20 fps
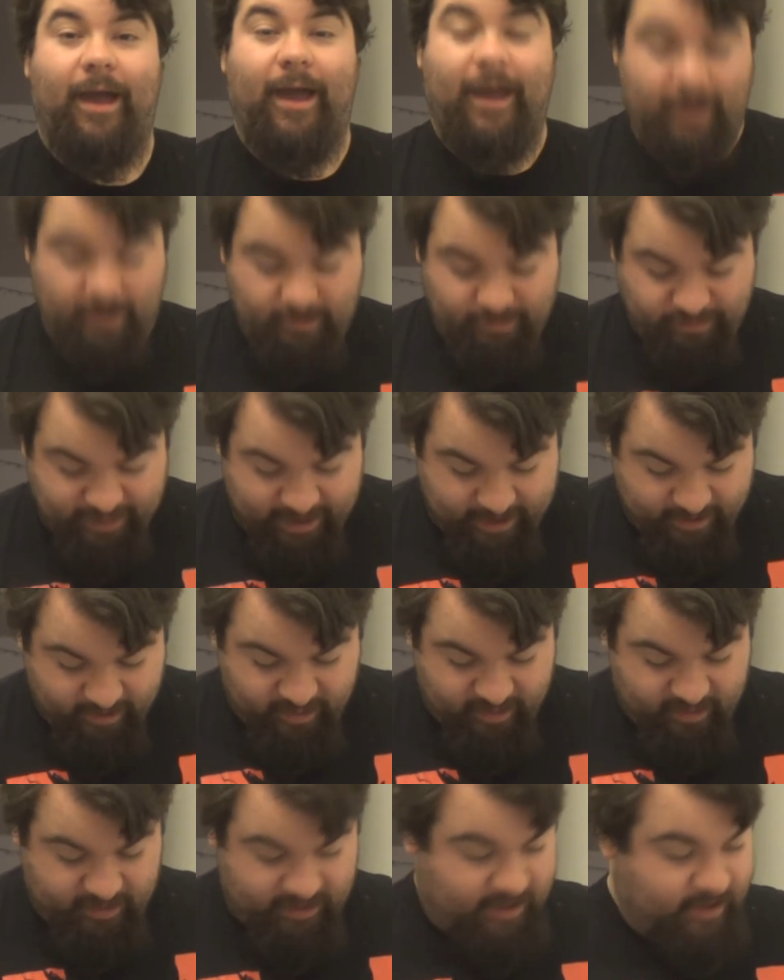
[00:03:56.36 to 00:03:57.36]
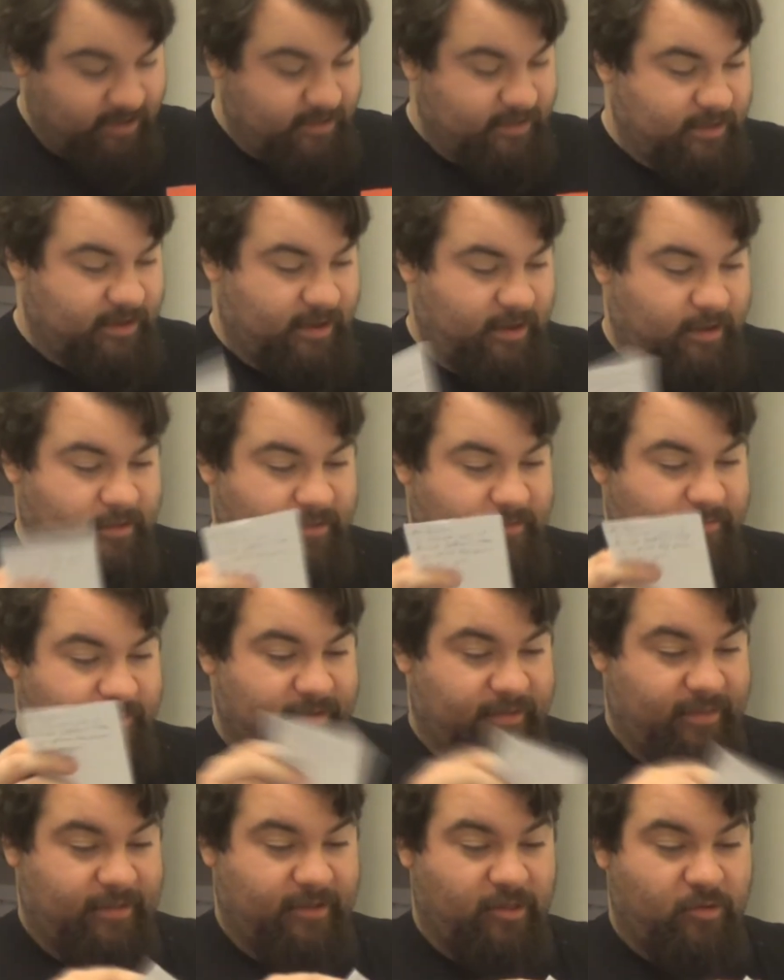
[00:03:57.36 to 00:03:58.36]
And that's the end
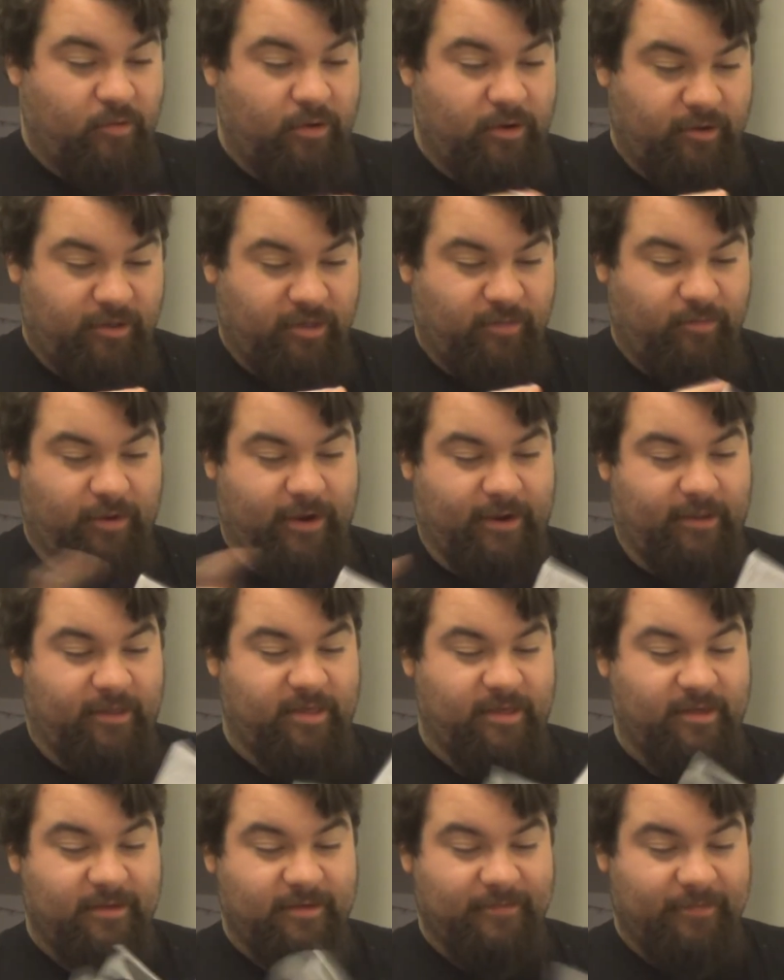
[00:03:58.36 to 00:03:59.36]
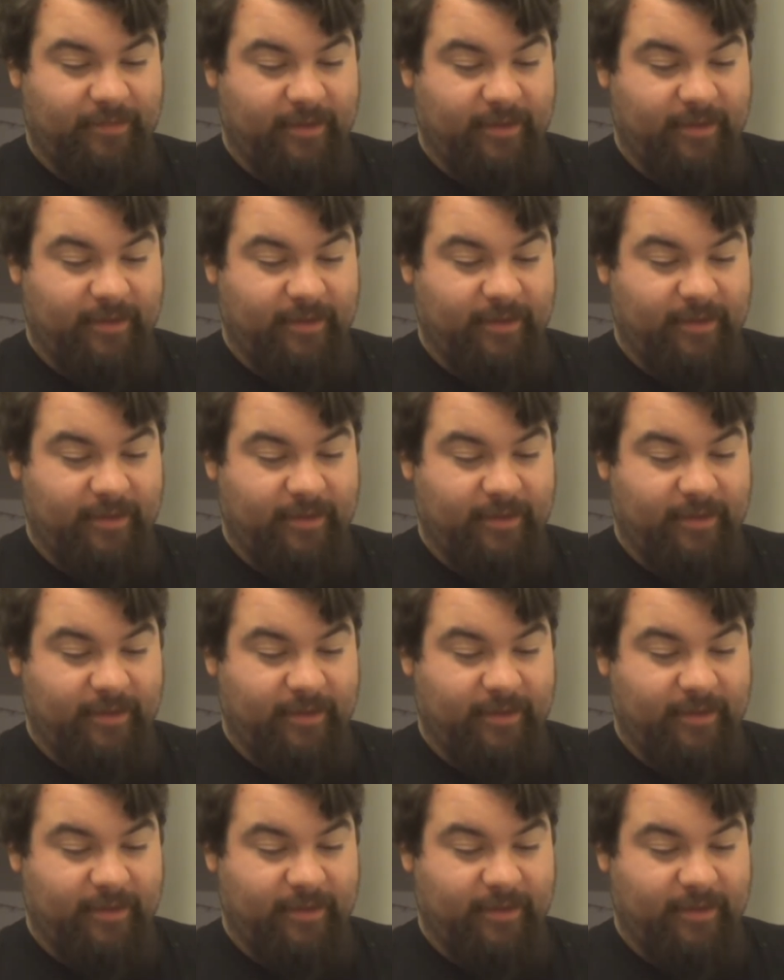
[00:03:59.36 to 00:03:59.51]
of the Twitter sprint.